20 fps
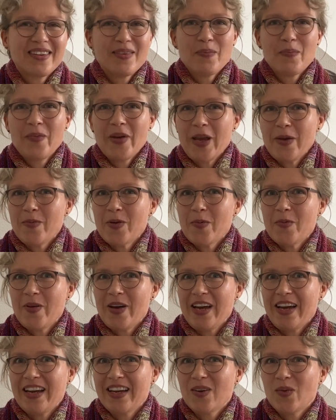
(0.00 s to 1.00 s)
paper
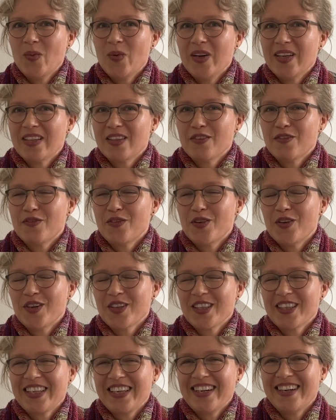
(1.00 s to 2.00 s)
bag with the
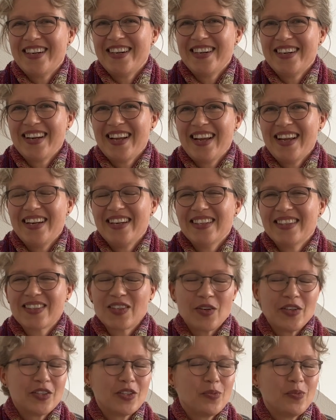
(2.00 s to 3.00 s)
4th yarn, and it's
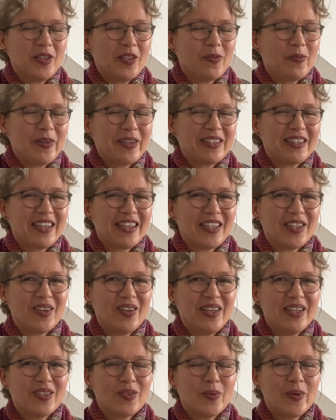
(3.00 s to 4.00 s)
going to be spectacular
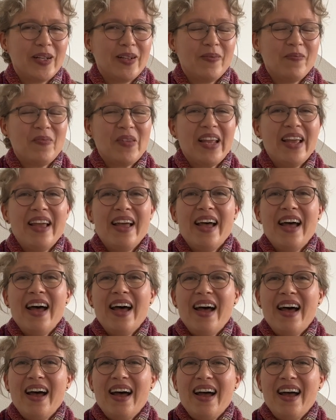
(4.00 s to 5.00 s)
as well.
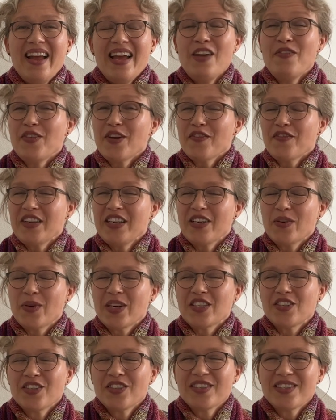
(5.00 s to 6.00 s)
If you have any
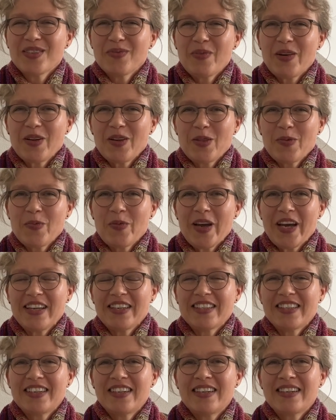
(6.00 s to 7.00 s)
questions about the
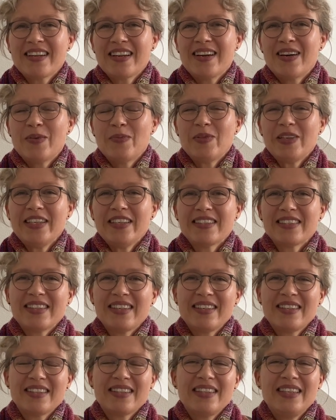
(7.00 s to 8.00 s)
pattern, please
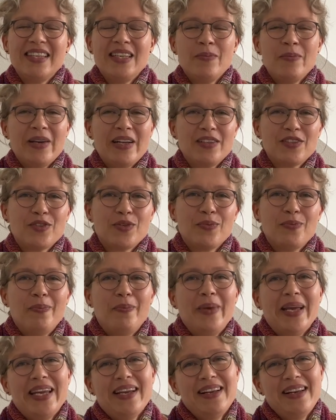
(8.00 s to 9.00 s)
send us an email to
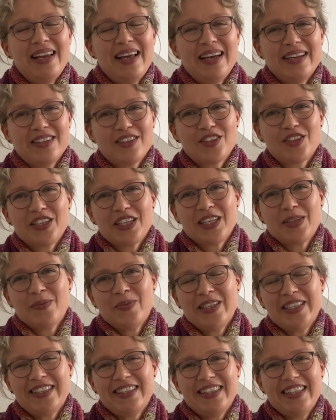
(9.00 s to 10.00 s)

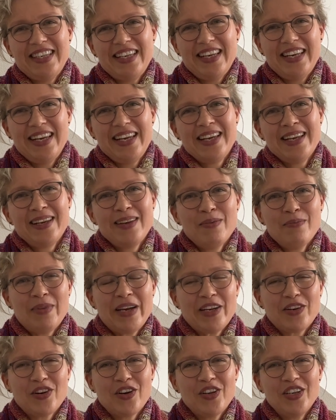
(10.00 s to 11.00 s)
mail@strickmich.de. My
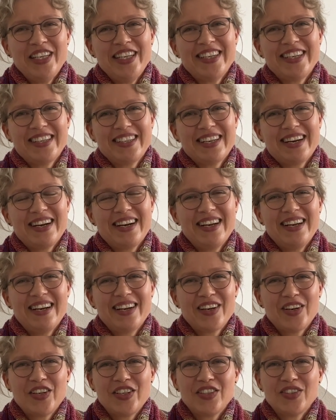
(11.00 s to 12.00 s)
colleague and I are
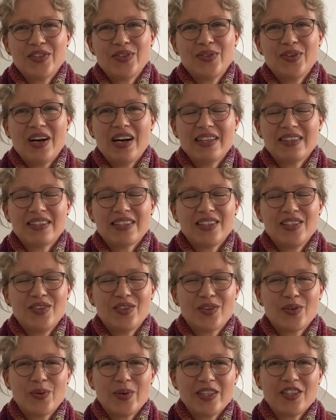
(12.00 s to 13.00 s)
going to answer your
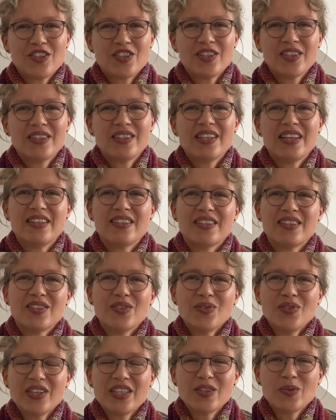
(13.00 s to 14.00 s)
question as
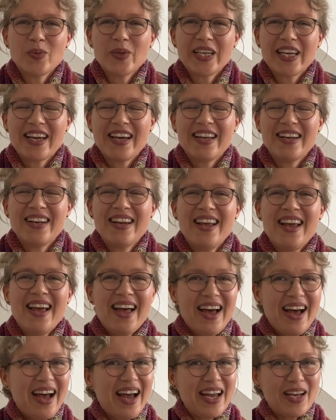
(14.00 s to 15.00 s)
soon as we can,
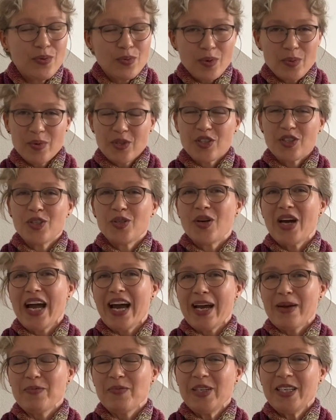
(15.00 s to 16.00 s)
and we wish you
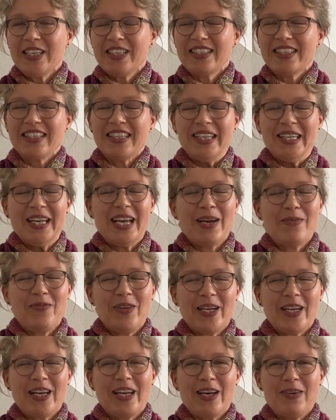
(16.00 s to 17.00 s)
happy knitting, happy
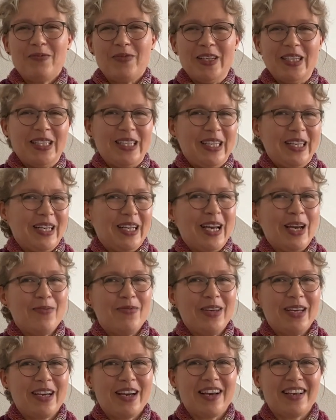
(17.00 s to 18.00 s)
club knitting,
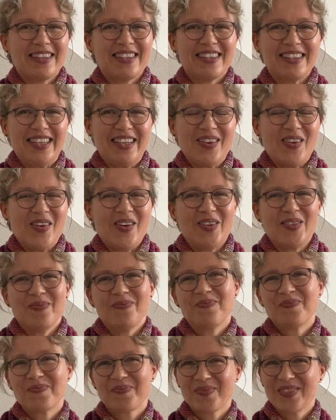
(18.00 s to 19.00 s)
happy casting on.
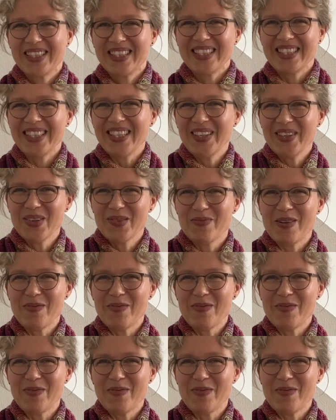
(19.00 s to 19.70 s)
See you, bye